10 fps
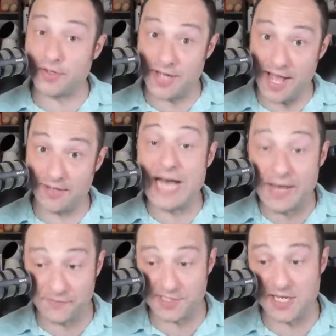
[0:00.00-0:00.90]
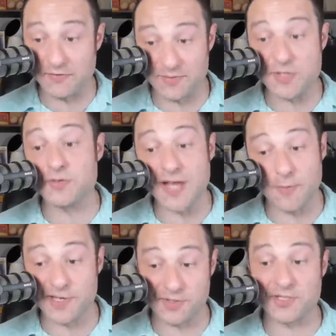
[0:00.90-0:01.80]
They will confiscate it from you. Do not
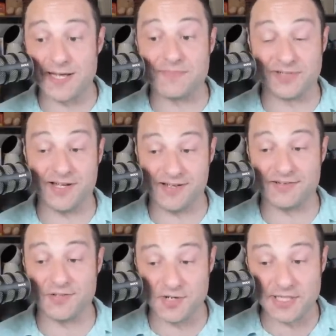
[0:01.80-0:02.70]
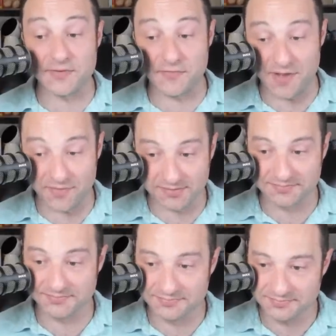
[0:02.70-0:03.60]
waste your time bringing it. Do yourself a favor.
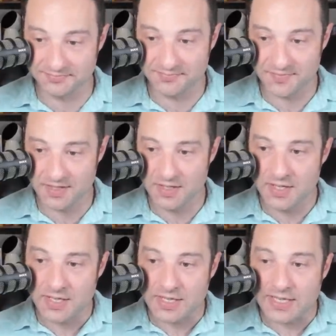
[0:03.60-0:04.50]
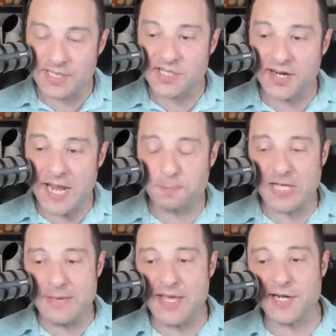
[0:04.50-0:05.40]
Is there a
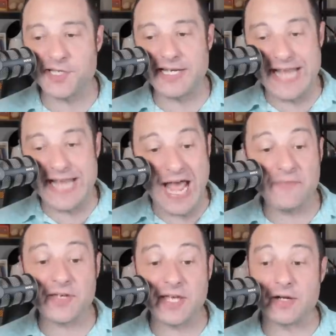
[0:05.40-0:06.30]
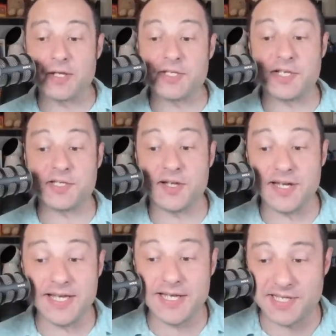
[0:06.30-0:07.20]
Playmakers on Navigator disease? There
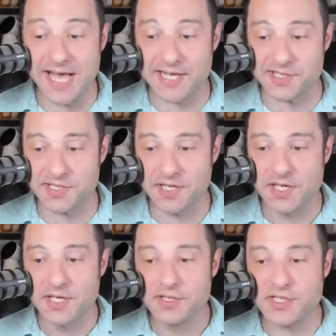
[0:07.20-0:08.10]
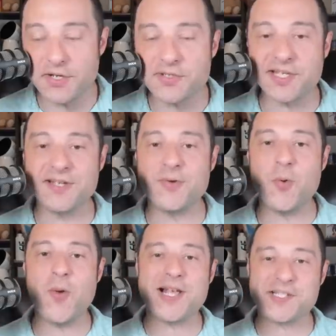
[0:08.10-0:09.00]
is, yes. Susan
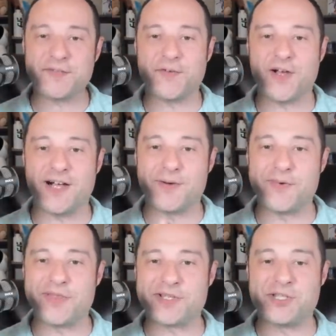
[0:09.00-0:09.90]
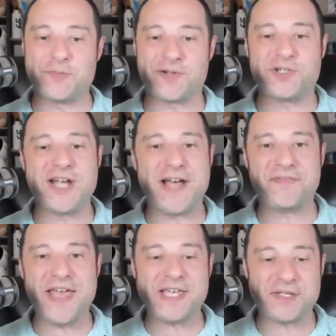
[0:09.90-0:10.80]
Westfall with the super chat.
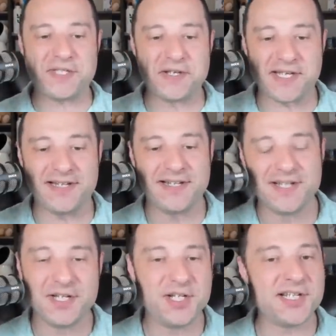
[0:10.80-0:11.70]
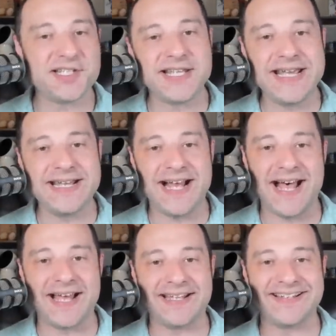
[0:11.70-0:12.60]
Thank you, Susan. Just saying
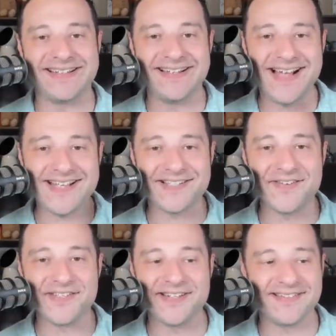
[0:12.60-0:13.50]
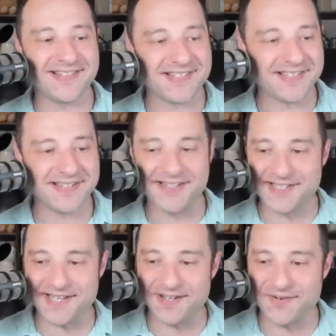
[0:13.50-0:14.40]
hi. Hi, Susan. It's good to
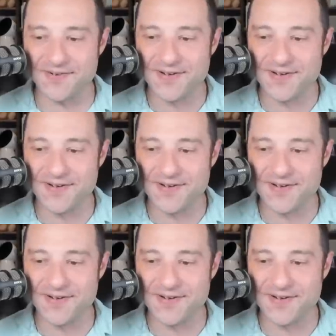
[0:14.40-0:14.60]
see you.